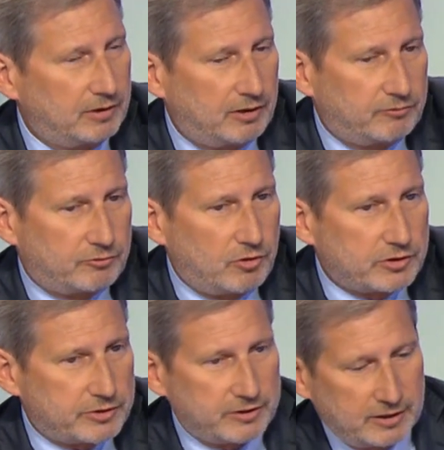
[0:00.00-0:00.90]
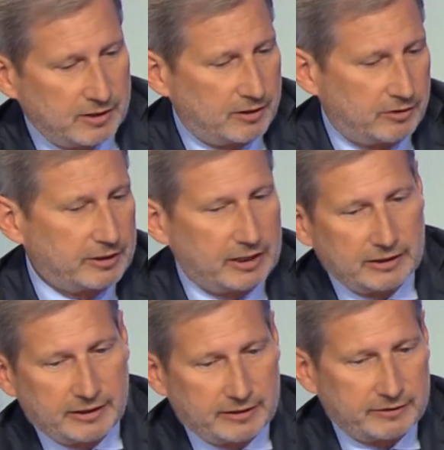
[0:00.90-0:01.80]
Of course, on the
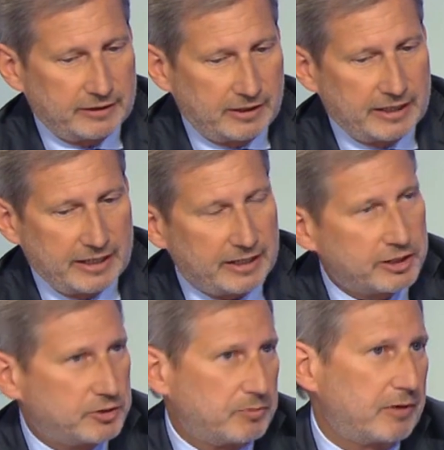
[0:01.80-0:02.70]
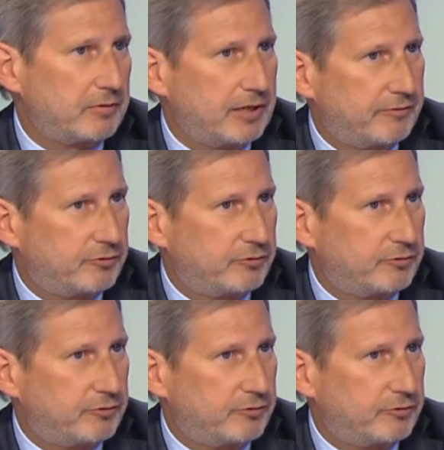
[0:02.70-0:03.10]
other hand, there are areas where we have to